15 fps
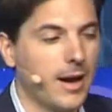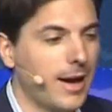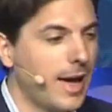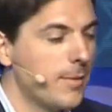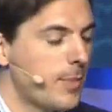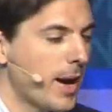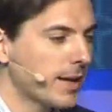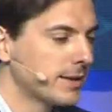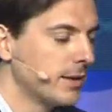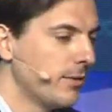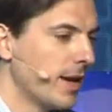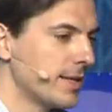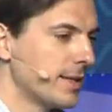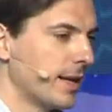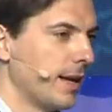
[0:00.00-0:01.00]
Impact
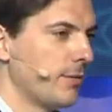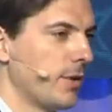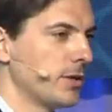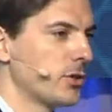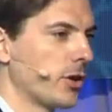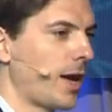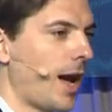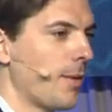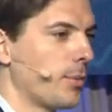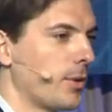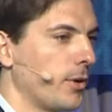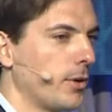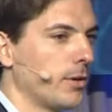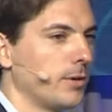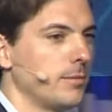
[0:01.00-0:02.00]
investing in venture
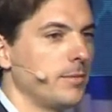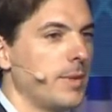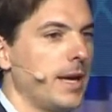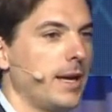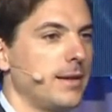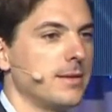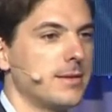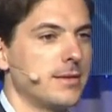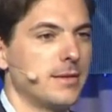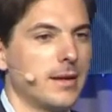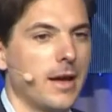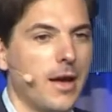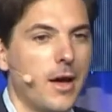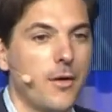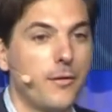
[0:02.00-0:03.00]
capital means
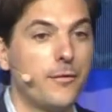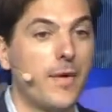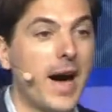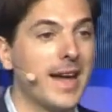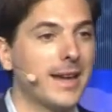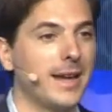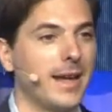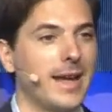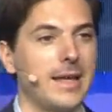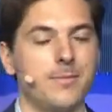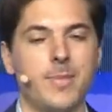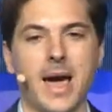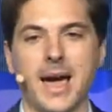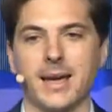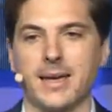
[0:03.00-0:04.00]
finding
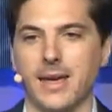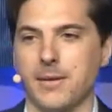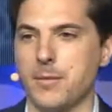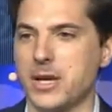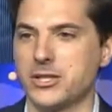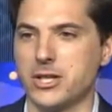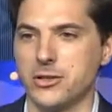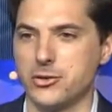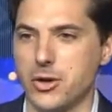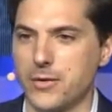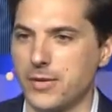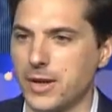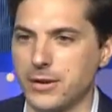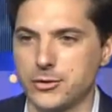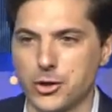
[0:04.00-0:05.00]
and backing
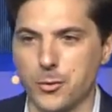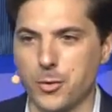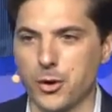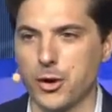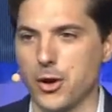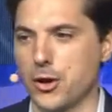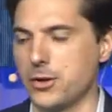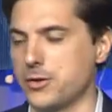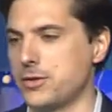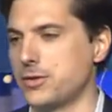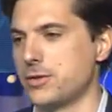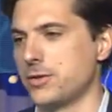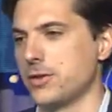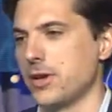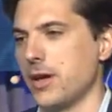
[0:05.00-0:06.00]
mission-driven entrepreneurs,